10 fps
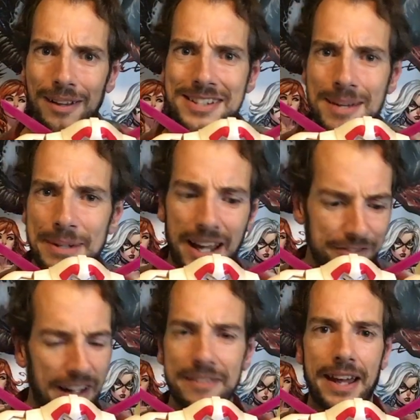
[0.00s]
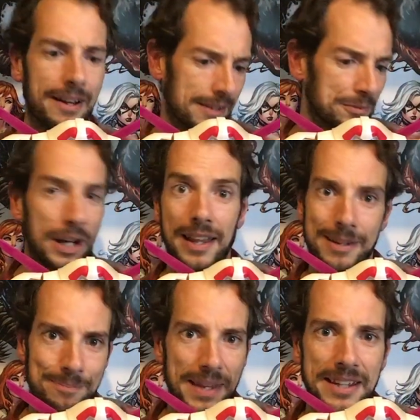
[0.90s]
It's something I found out while
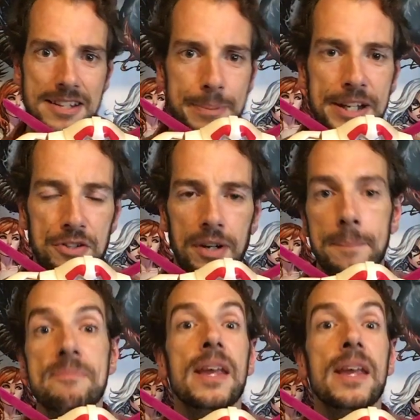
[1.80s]
I hit the Spinatron.